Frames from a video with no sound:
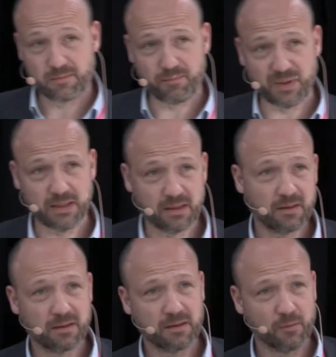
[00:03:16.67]
being
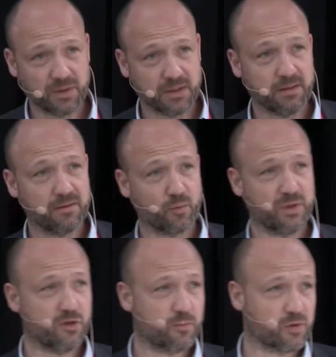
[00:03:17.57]
within
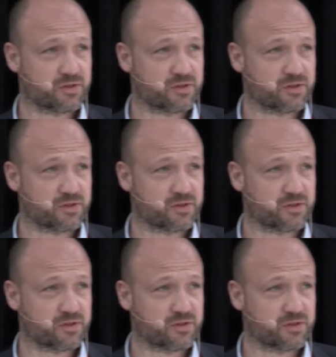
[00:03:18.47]
renewable